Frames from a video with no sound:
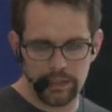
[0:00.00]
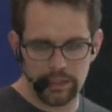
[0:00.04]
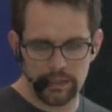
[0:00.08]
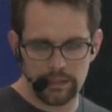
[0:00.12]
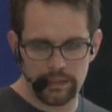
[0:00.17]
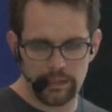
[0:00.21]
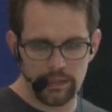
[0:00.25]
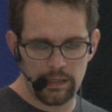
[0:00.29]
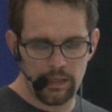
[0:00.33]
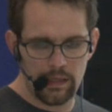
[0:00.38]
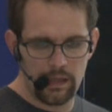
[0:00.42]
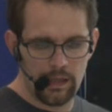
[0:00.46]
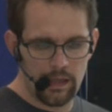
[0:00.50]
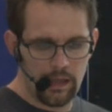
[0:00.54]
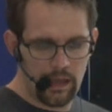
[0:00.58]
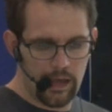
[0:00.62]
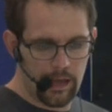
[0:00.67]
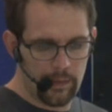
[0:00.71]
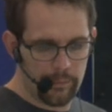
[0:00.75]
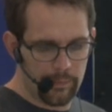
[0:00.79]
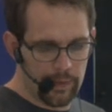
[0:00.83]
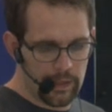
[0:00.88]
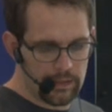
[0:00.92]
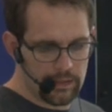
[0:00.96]
is
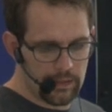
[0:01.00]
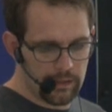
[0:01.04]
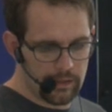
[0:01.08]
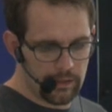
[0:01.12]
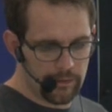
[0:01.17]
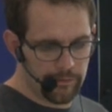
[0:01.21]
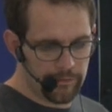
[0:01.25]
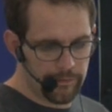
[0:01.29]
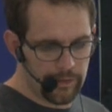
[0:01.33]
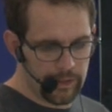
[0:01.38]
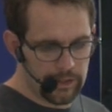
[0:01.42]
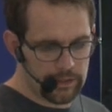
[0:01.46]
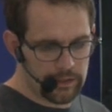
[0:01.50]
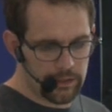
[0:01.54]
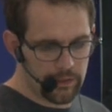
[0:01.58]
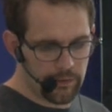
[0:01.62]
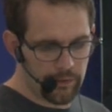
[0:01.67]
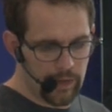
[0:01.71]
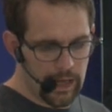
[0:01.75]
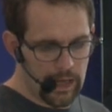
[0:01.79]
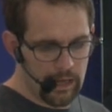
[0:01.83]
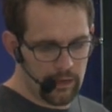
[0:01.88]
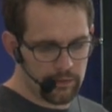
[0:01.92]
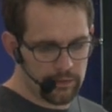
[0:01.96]
I basically filter
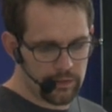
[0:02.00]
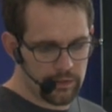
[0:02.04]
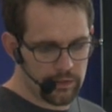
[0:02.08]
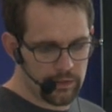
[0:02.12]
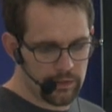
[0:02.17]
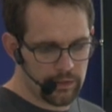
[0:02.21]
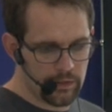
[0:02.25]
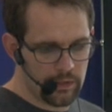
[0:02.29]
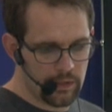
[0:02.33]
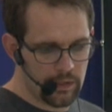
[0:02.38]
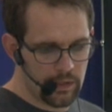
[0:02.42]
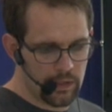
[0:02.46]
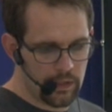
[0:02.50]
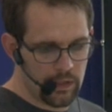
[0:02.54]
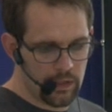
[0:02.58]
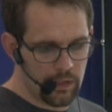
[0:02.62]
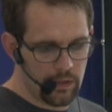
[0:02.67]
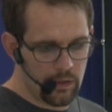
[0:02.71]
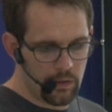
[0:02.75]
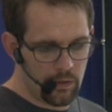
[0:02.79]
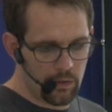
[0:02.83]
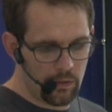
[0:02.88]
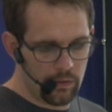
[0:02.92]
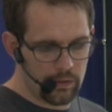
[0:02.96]
out
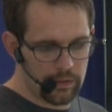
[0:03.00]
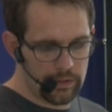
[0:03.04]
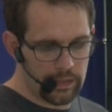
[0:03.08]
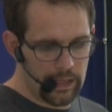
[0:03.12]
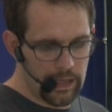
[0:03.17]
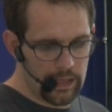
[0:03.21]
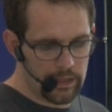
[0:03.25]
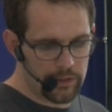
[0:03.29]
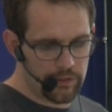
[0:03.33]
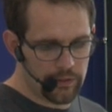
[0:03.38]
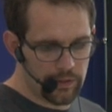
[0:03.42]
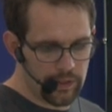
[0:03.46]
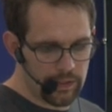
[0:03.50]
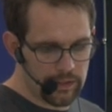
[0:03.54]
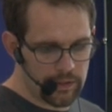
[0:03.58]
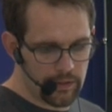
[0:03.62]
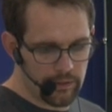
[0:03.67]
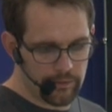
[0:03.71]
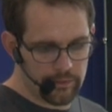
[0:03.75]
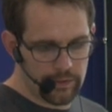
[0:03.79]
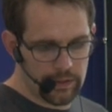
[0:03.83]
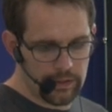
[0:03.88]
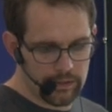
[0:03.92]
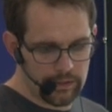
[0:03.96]
all the entries
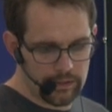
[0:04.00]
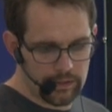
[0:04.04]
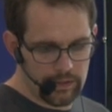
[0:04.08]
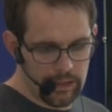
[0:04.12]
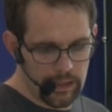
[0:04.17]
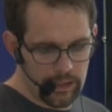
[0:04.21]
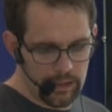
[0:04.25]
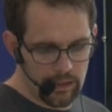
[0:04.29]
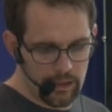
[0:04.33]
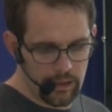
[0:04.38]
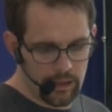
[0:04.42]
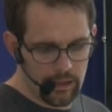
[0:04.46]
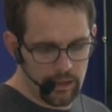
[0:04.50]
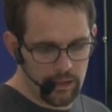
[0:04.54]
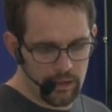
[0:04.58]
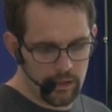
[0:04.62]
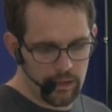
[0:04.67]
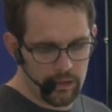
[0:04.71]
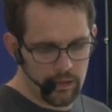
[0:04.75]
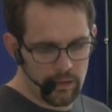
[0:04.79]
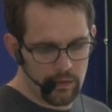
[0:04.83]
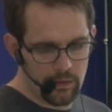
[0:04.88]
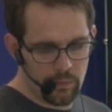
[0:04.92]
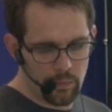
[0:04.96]
of this data
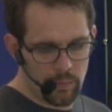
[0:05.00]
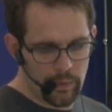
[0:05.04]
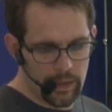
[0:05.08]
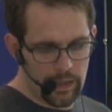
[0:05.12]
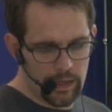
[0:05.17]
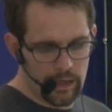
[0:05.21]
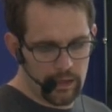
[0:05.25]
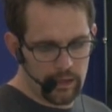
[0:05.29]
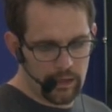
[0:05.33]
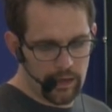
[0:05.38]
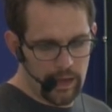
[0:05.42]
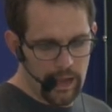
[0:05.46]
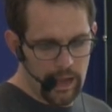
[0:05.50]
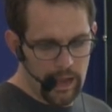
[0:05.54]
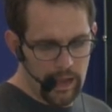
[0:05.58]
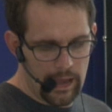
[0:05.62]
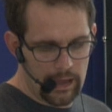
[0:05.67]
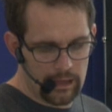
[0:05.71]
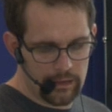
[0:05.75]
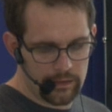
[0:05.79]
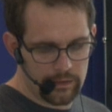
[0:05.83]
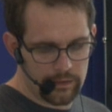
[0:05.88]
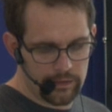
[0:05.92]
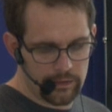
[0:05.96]
where
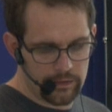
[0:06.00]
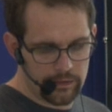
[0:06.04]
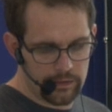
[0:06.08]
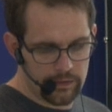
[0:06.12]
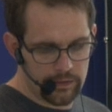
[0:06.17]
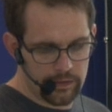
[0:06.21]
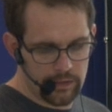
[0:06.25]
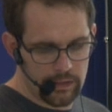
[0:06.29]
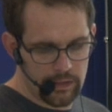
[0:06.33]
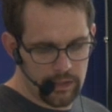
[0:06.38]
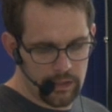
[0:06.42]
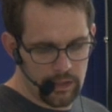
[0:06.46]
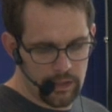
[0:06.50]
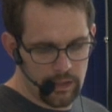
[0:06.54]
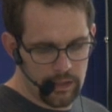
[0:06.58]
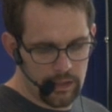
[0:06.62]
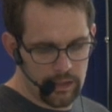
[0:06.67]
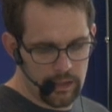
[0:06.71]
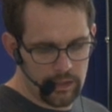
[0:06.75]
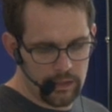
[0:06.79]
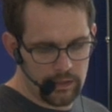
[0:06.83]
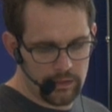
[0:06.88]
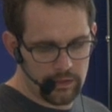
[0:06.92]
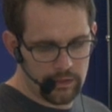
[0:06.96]
x
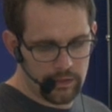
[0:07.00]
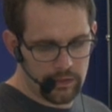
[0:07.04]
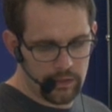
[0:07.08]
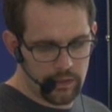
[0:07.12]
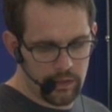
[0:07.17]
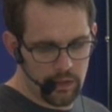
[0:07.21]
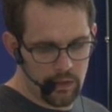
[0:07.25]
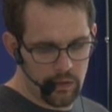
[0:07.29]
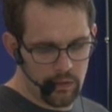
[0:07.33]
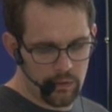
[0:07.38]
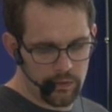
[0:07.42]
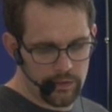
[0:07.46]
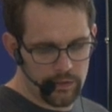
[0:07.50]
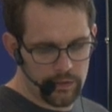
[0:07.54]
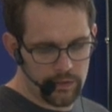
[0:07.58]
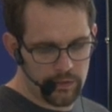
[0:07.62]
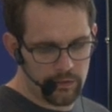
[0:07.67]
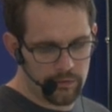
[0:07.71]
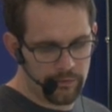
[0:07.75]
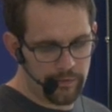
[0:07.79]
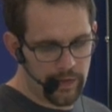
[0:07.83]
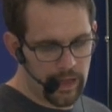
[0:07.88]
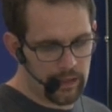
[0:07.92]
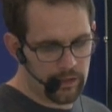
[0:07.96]
is close
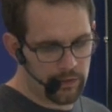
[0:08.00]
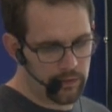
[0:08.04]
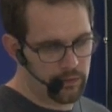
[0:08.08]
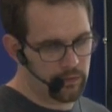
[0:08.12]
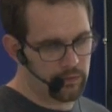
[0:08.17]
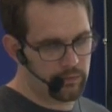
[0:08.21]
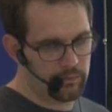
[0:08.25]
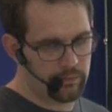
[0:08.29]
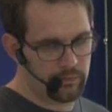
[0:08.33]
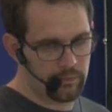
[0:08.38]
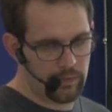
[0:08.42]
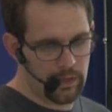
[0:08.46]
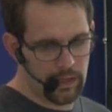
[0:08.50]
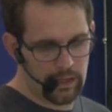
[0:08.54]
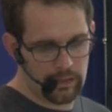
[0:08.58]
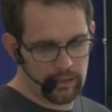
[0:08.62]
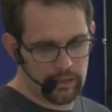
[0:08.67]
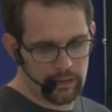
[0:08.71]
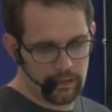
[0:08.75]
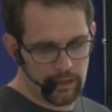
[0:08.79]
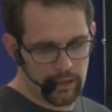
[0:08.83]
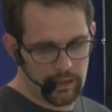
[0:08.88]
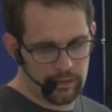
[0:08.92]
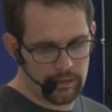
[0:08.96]
to value, and
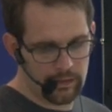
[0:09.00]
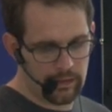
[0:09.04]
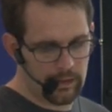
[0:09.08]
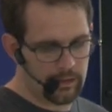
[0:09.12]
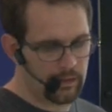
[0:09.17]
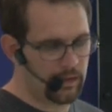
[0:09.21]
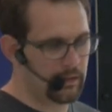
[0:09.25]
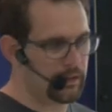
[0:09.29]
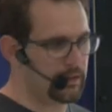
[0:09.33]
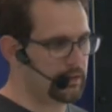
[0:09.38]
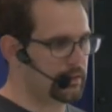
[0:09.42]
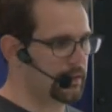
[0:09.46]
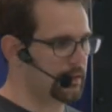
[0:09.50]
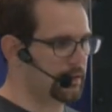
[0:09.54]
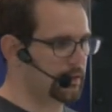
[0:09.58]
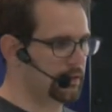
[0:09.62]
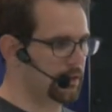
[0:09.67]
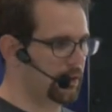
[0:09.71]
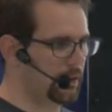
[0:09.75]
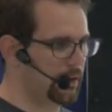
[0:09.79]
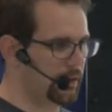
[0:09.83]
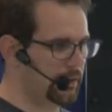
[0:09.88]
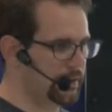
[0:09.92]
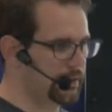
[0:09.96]
there is this
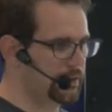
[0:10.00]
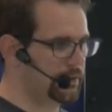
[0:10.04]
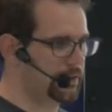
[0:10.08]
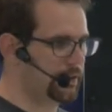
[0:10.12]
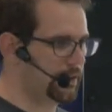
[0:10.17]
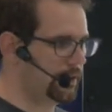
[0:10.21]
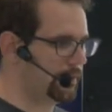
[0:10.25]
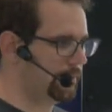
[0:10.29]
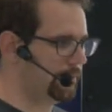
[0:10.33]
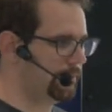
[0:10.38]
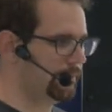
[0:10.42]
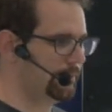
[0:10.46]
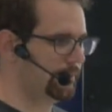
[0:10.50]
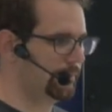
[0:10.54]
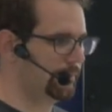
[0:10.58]
tolerance term.